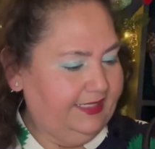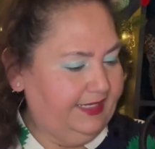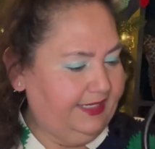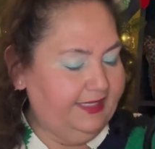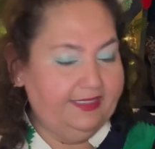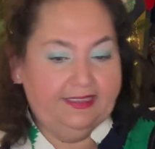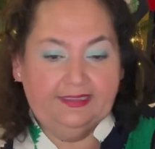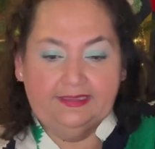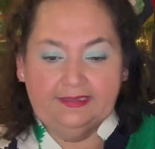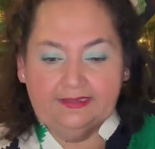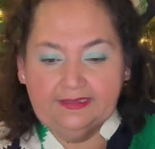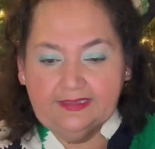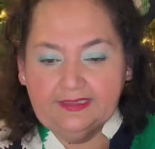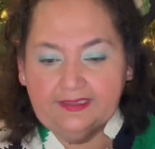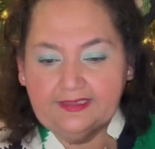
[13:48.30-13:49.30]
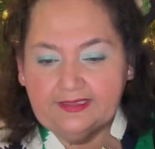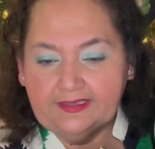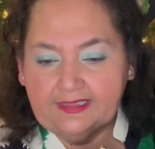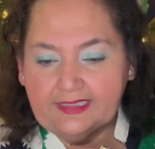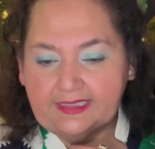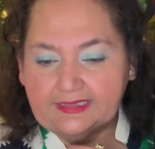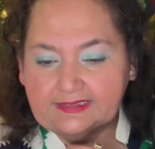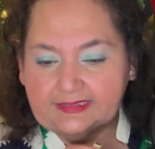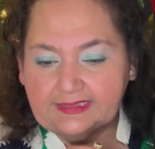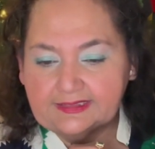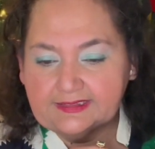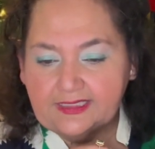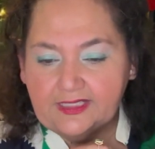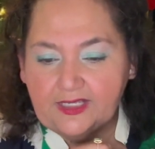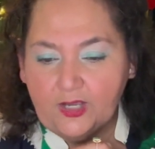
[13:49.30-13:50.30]
And then it says
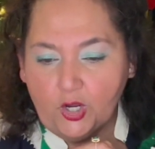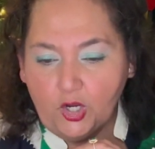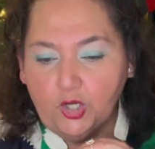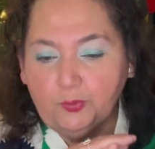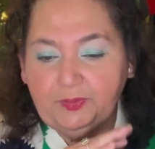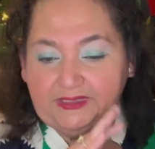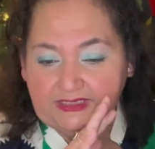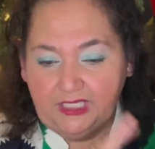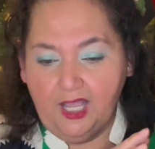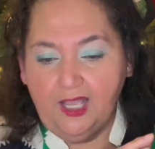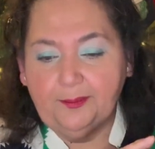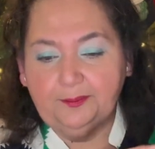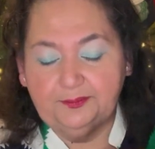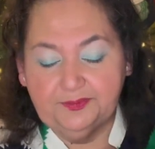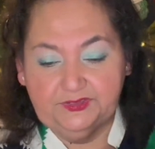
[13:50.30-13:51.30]
open top,